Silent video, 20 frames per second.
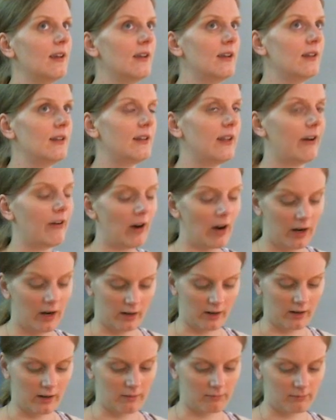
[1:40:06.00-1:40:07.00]
there
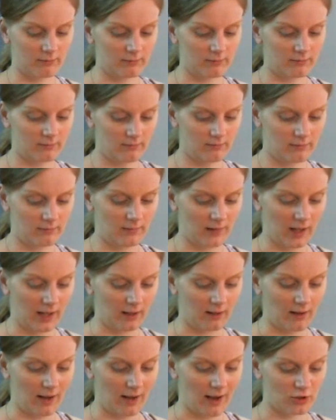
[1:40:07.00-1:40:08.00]
are
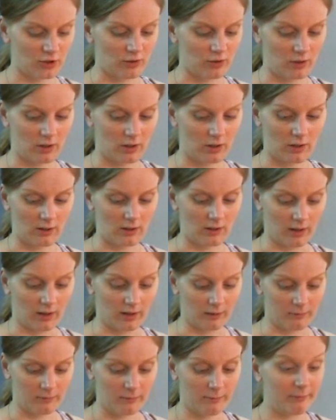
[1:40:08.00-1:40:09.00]
like actual
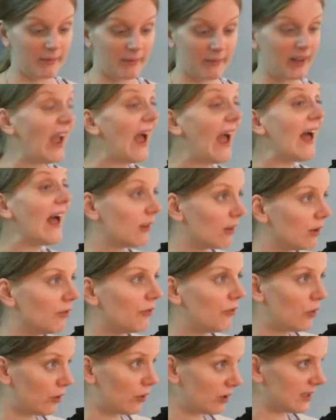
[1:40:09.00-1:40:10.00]
mechanical
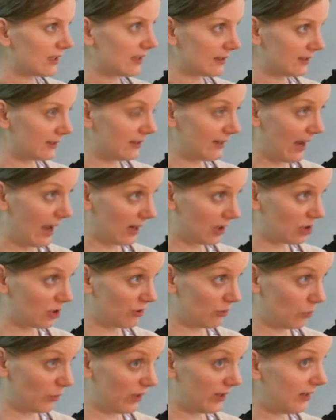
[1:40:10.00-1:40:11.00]
forces in
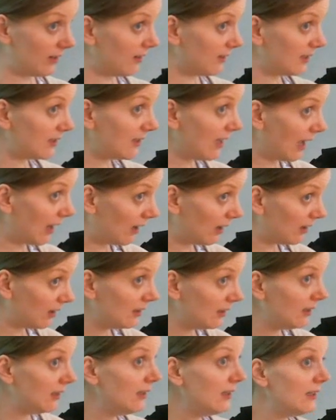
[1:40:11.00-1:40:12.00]
action within a cell.
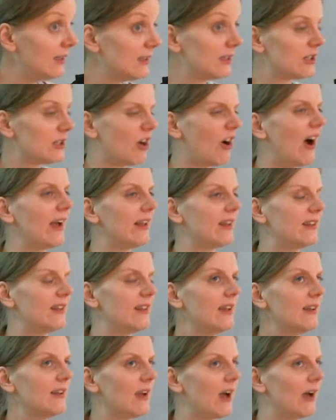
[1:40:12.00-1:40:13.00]
So I
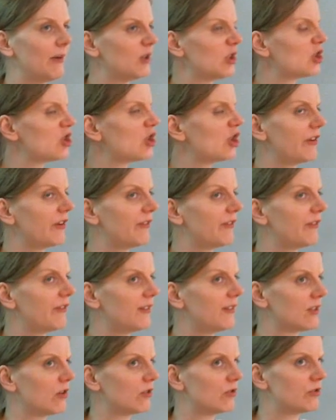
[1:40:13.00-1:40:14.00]
think, I'm not sure if this
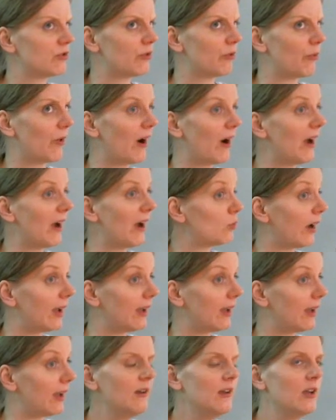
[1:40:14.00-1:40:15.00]
goes the right way,
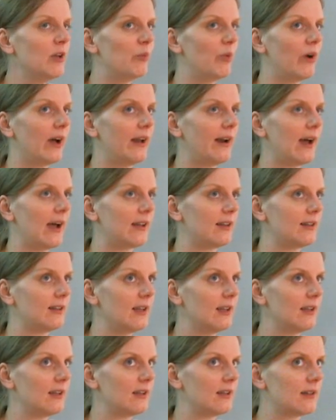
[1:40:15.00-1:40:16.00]
but I
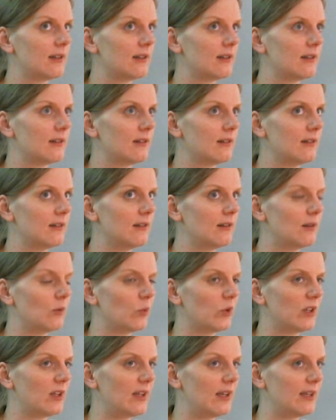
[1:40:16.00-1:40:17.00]
think
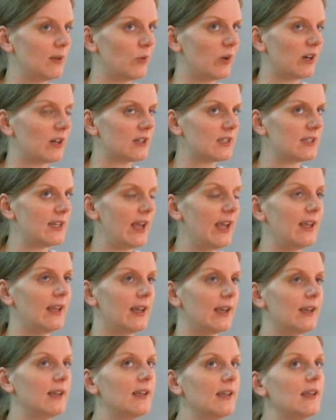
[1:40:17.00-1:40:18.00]
what they were
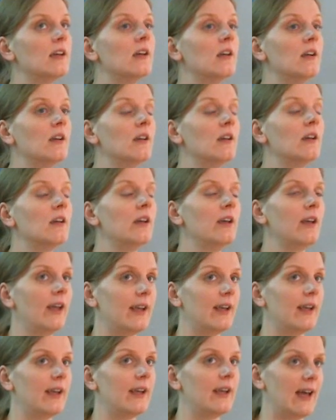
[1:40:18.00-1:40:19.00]
saying
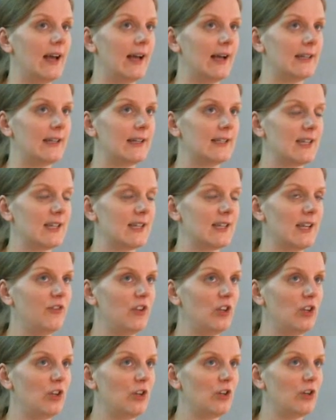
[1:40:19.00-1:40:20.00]
is that if
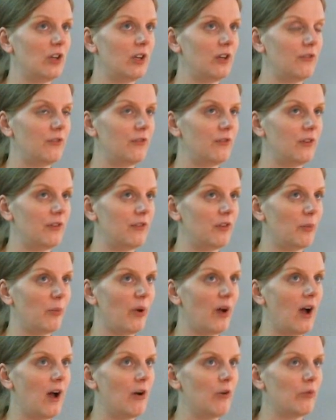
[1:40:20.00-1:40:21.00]
the
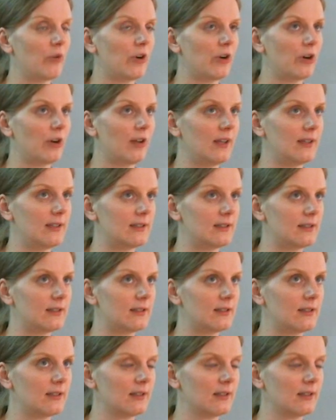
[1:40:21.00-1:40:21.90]
power is